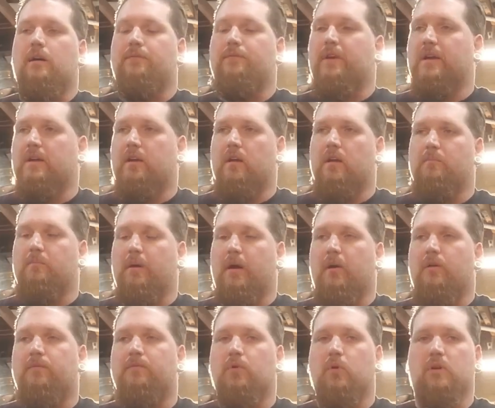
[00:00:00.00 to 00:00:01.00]
figured out a
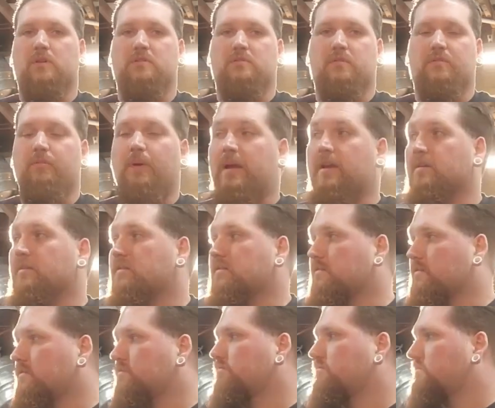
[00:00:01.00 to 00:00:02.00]
belt for it. So we've made a
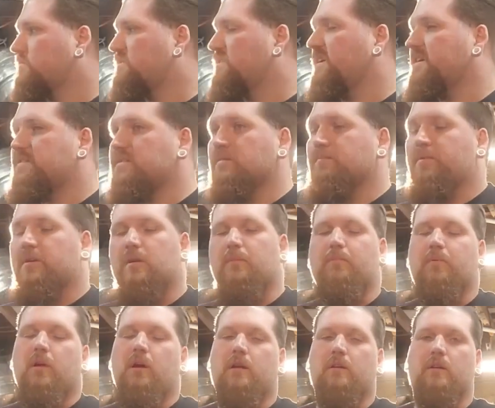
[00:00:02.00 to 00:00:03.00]
decent bit of
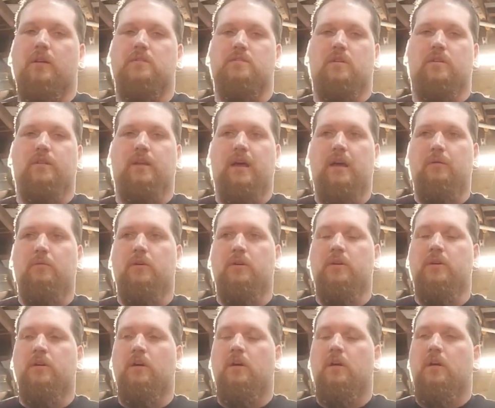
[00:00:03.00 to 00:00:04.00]
progress on that
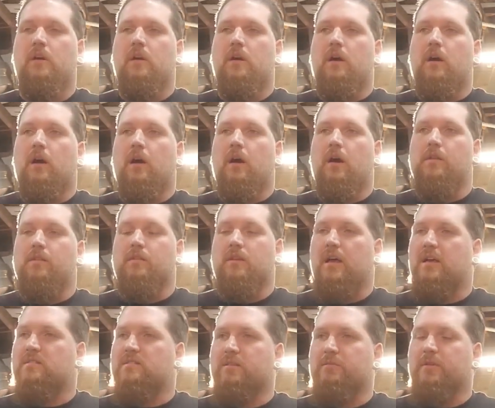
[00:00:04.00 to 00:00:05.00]
one. The
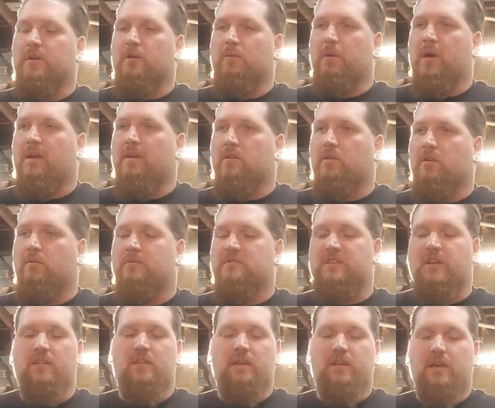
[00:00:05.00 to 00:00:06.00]
last thing we were waiting on, which
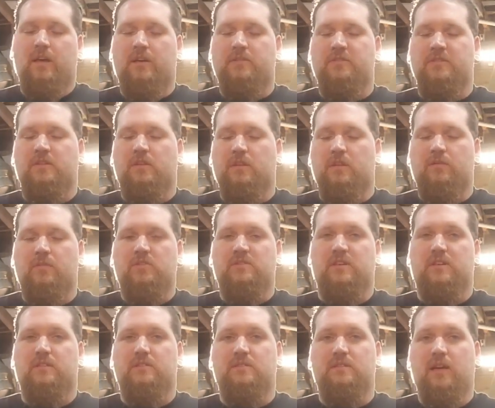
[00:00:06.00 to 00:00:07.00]
I think actually delivered
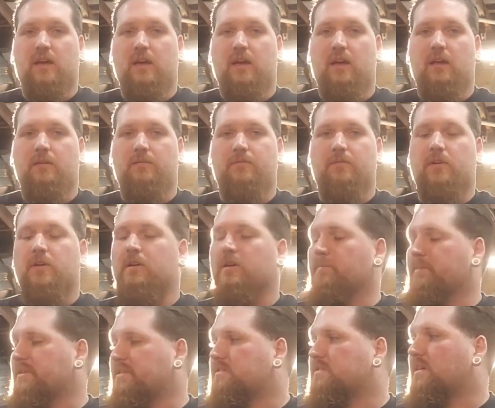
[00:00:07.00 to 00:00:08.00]
today for
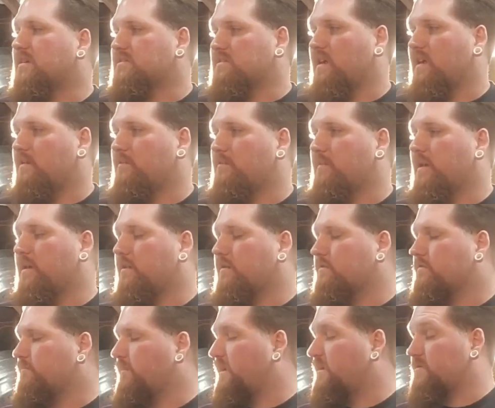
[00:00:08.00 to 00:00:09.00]
him, he just hasn't made
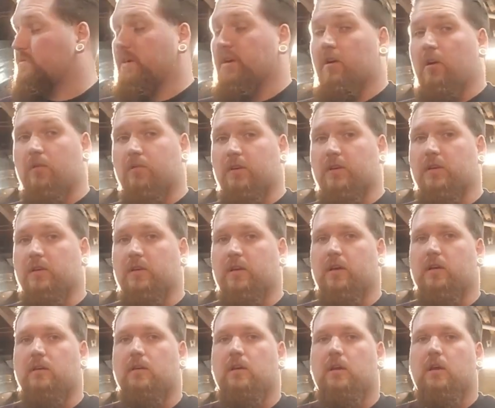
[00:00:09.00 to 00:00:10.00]
his way over here
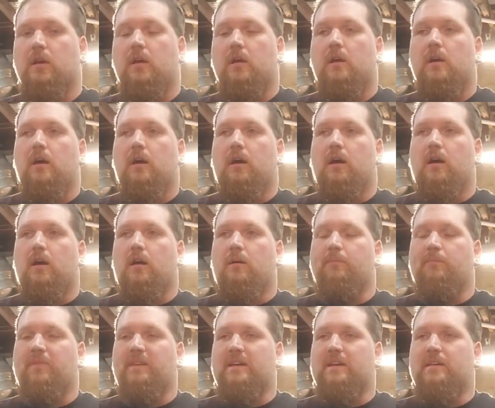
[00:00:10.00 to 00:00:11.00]
yet,
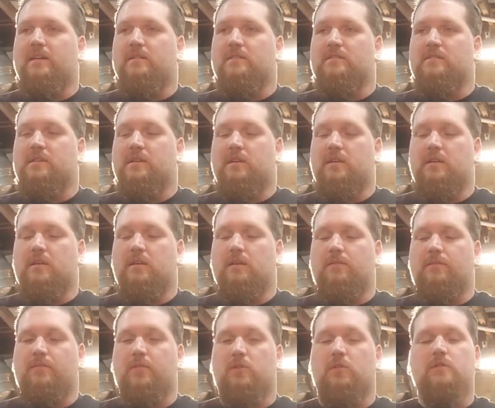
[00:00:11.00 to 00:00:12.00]
is the
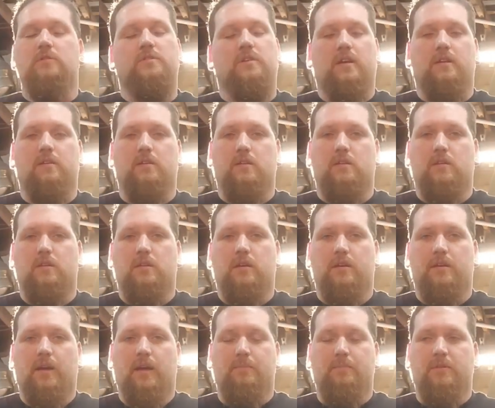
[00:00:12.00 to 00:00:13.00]
fuel injector
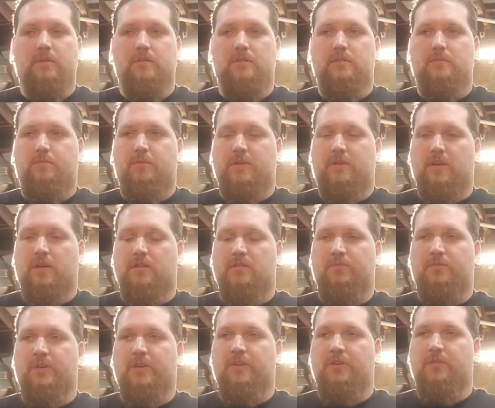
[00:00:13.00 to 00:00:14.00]
adapters, because
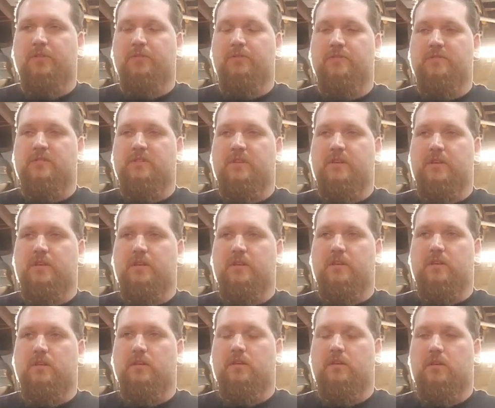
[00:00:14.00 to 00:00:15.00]
we use
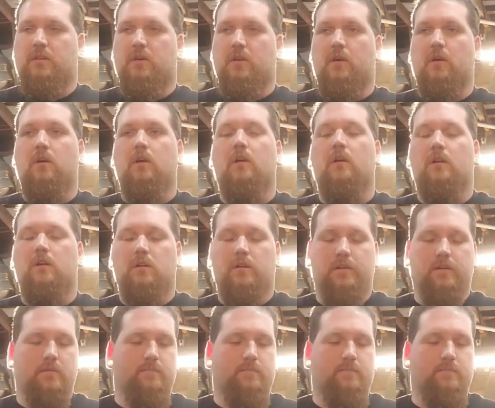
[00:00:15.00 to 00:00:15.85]
the car